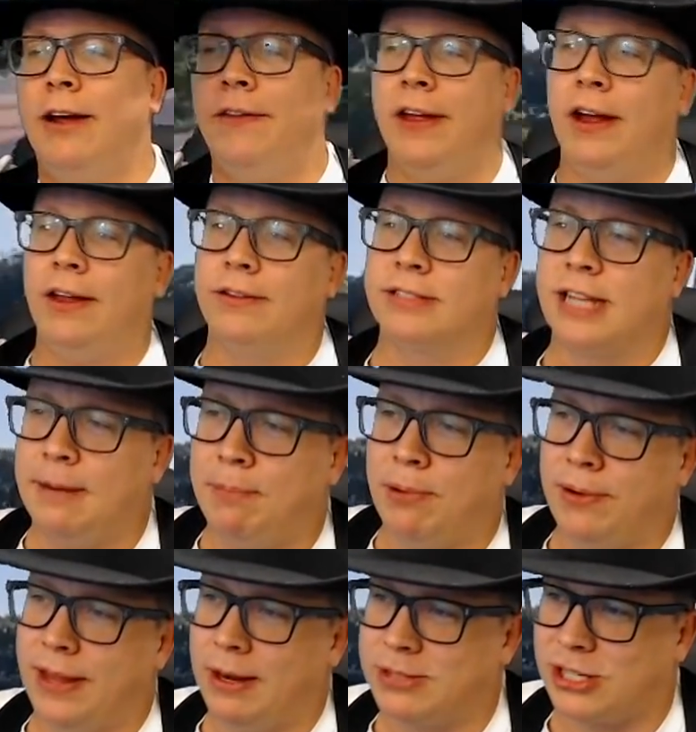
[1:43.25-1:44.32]
on the other
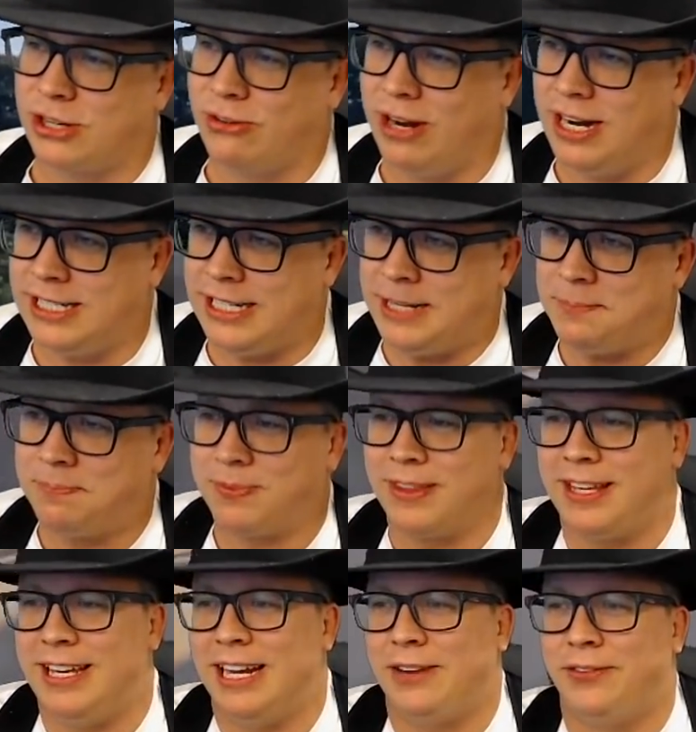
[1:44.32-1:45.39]
skateboard, that was crazy.
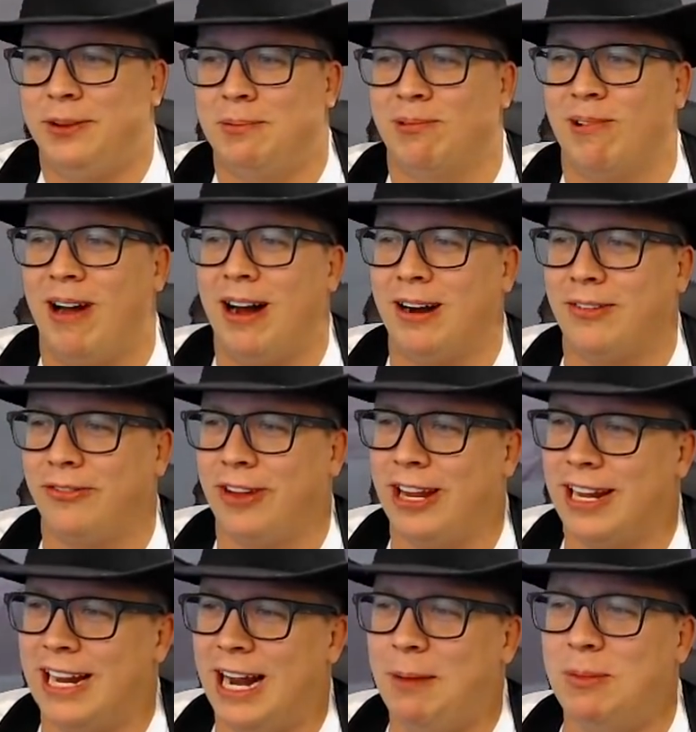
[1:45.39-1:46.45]
Kickflip rock
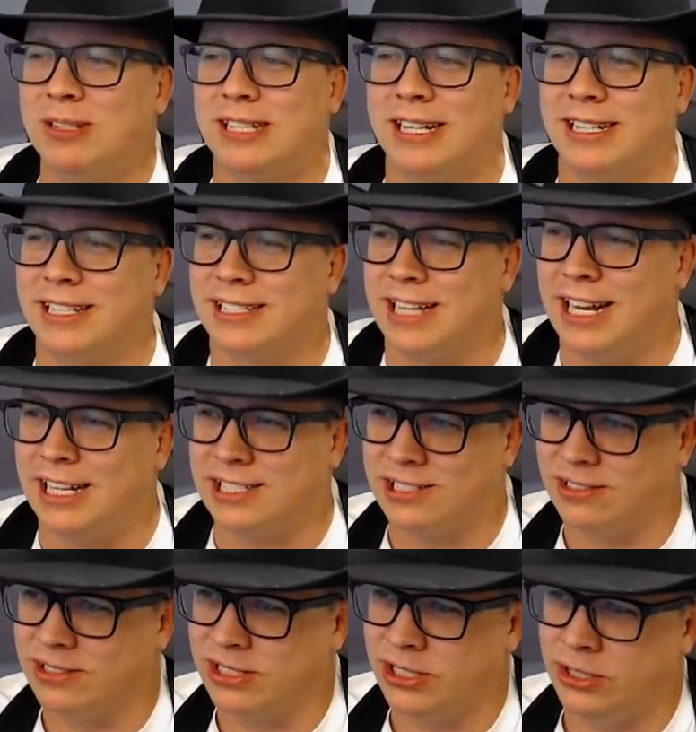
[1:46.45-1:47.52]
fake. I almost said
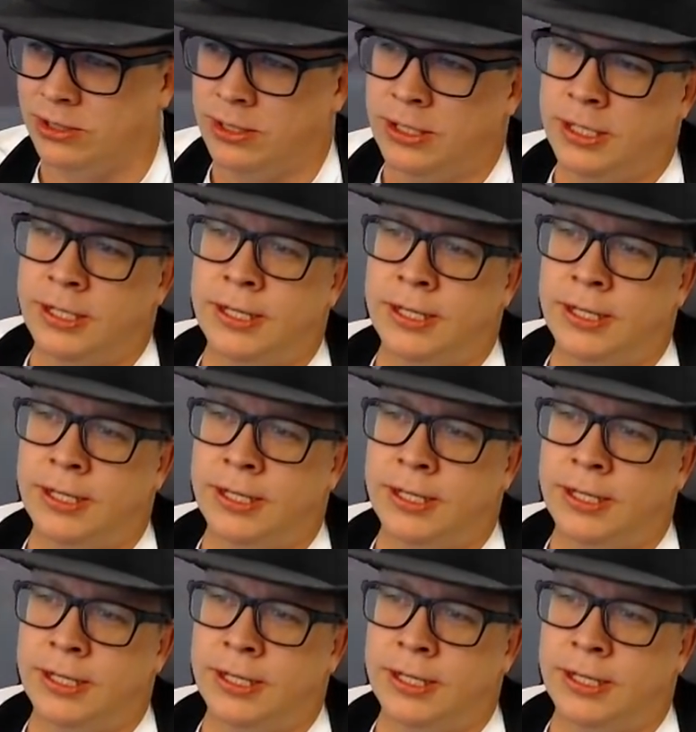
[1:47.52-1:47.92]
disaster too.